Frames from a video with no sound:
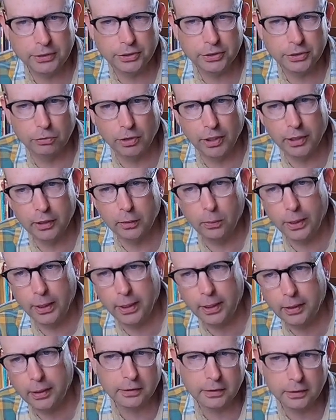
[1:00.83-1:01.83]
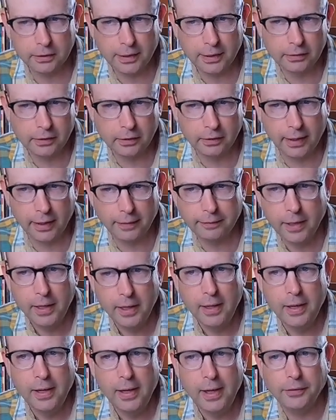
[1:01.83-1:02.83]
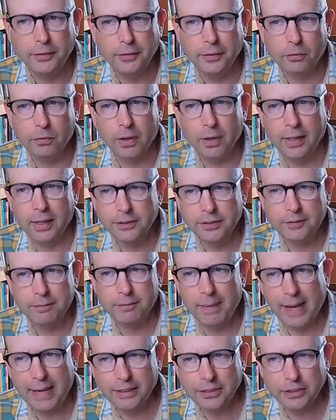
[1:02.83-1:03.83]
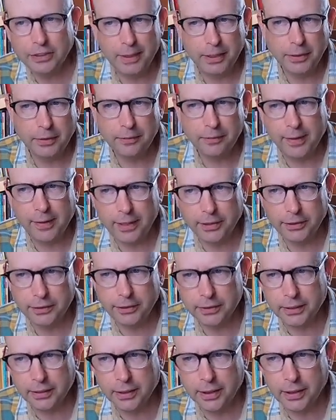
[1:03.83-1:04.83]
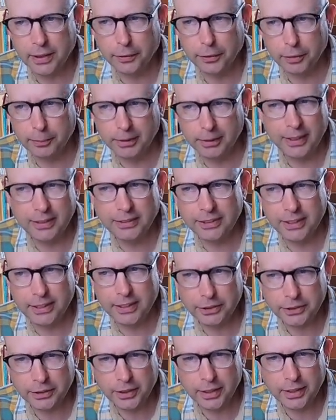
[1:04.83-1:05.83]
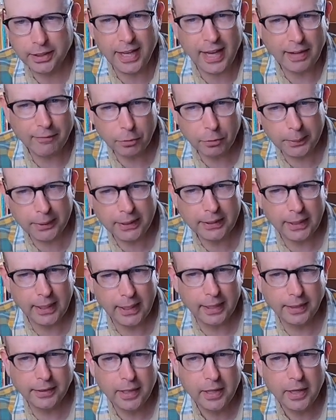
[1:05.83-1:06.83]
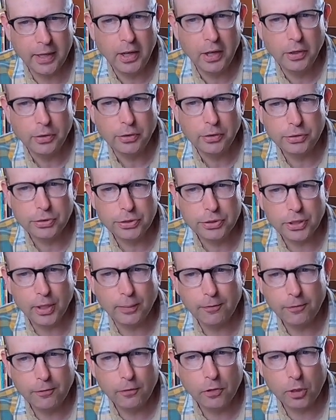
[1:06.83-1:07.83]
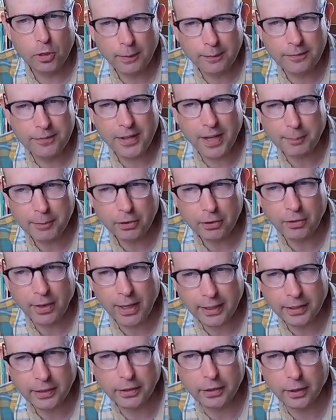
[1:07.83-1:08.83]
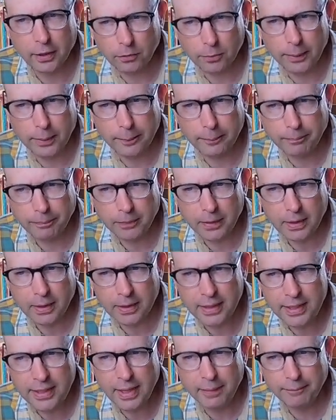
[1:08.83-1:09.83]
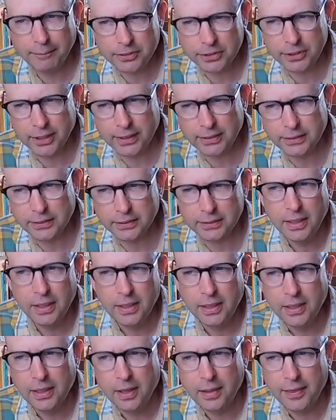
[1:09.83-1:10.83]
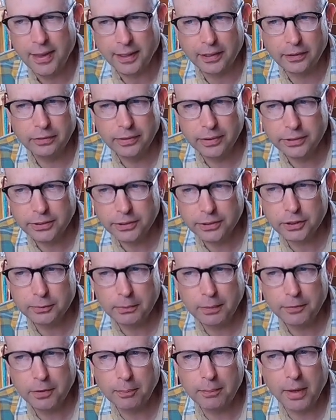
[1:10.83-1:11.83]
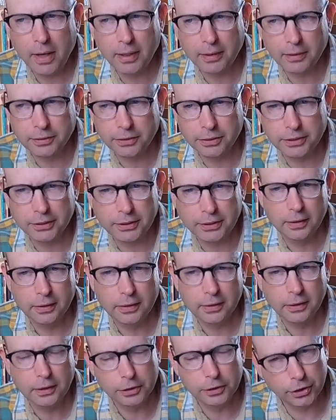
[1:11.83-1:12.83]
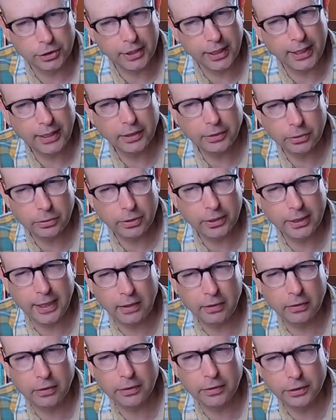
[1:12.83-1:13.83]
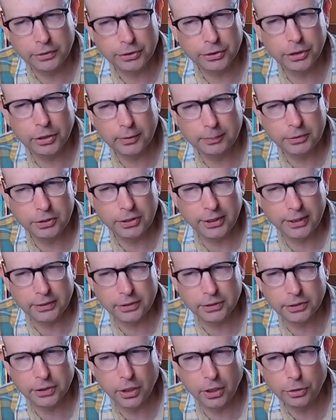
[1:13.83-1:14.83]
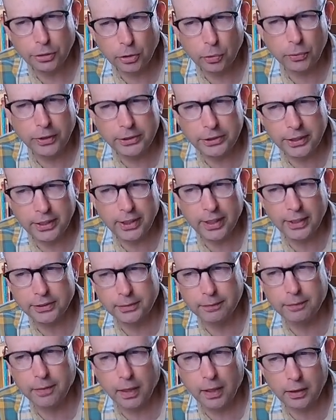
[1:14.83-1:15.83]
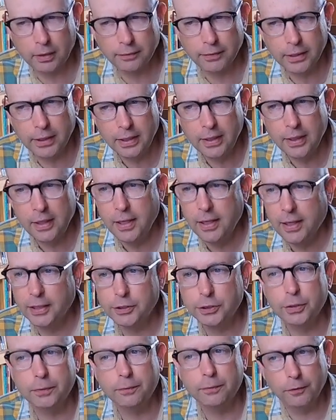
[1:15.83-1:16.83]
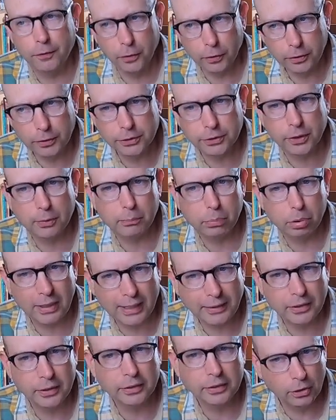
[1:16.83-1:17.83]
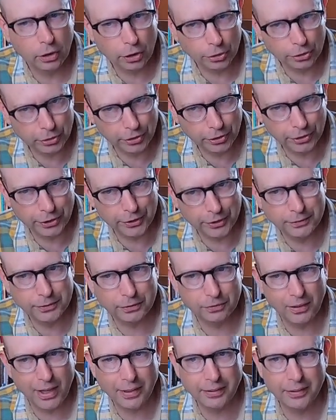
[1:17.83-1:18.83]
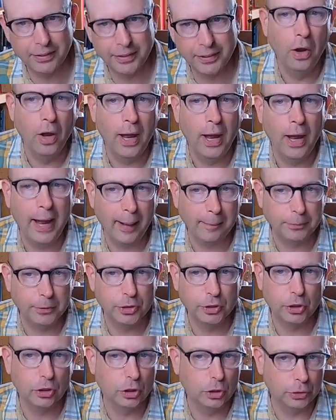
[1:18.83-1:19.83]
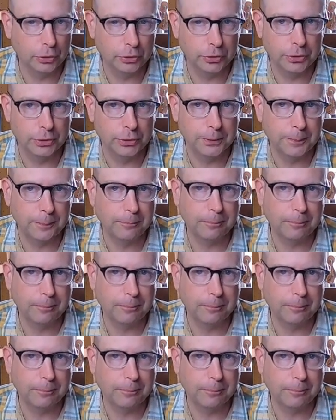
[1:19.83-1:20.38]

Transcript: the railway, the telegraph, and the rise of mass manufacturing and urbanization inevitably led to some form of democratic government. He emphasizes that criticism of democracy should take into account the circumstances under which it has evolved and should focus on practical alternatives rather than absolutes.